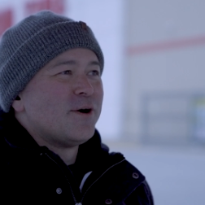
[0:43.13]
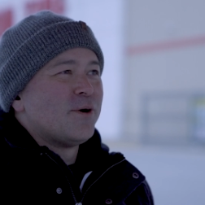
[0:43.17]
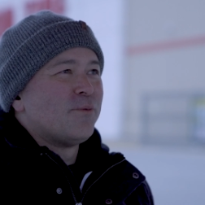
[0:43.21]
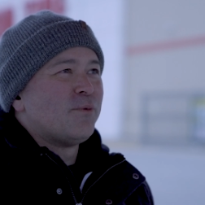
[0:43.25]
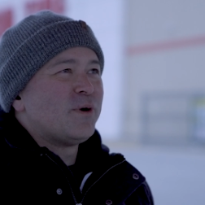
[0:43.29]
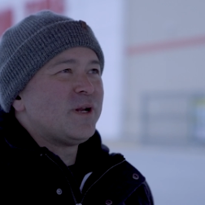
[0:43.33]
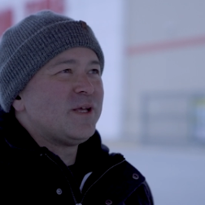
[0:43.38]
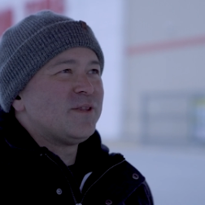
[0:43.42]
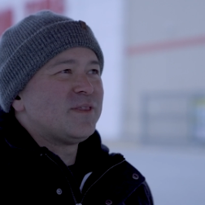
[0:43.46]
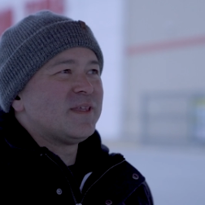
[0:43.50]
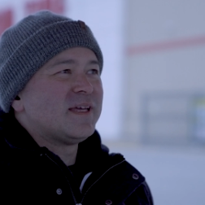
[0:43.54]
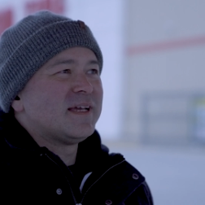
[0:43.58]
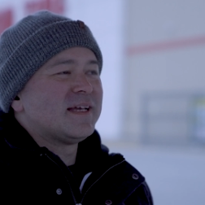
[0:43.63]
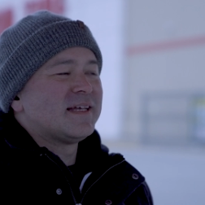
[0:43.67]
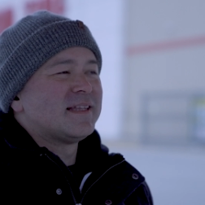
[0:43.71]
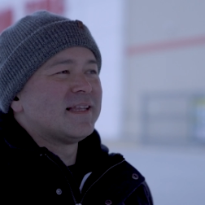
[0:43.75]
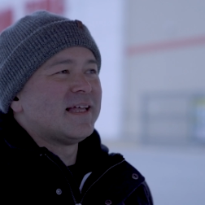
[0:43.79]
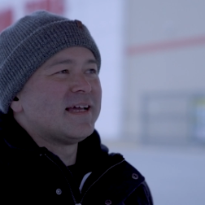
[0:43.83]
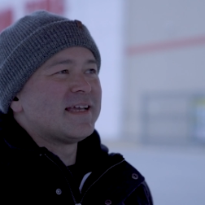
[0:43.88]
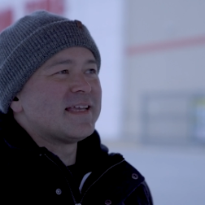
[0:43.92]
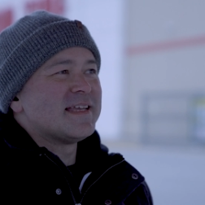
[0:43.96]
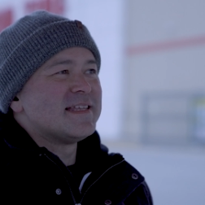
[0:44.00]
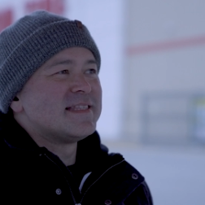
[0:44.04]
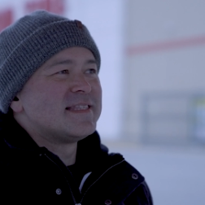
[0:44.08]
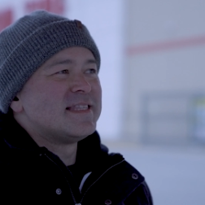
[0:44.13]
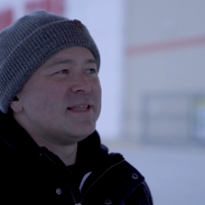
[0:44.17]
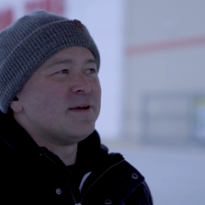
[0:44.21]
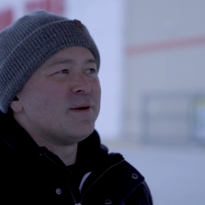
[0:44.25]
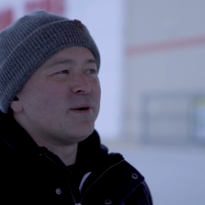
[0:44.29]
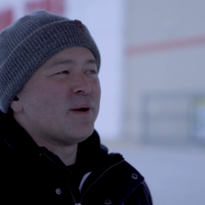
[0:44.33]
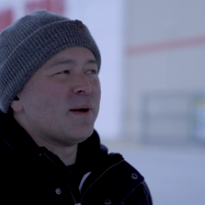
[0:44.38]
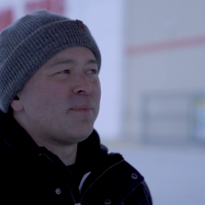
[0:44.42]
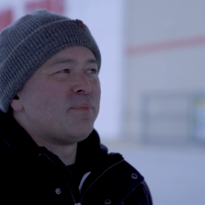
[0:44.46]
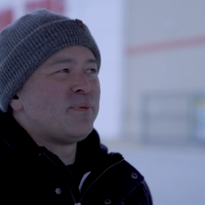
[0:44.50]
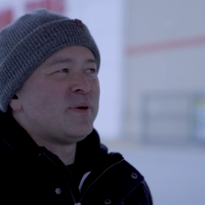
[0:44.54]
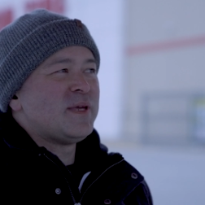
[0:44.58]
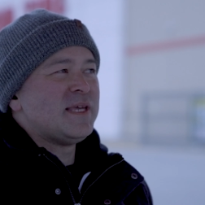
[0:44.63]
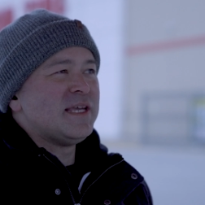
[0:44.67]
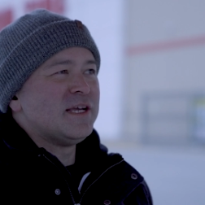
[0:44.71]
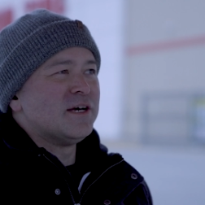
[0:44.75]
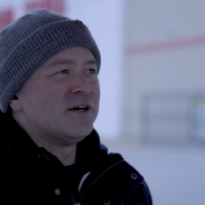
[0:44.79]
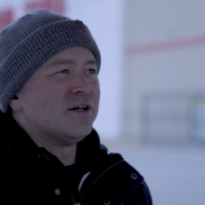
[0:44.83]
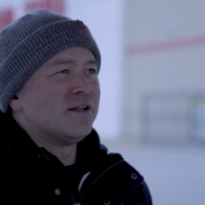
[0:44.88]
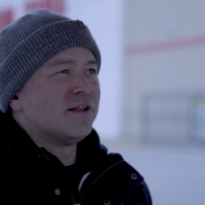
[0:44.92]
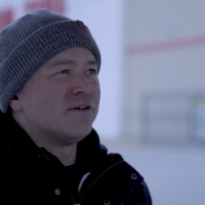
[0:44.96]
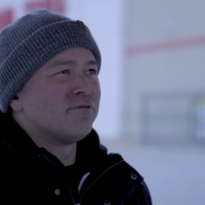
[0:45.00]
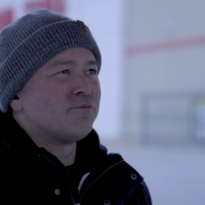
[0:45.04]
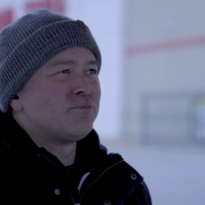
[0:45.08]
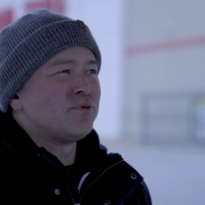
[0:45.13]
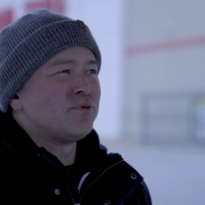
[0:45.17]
What do you think is the appeal of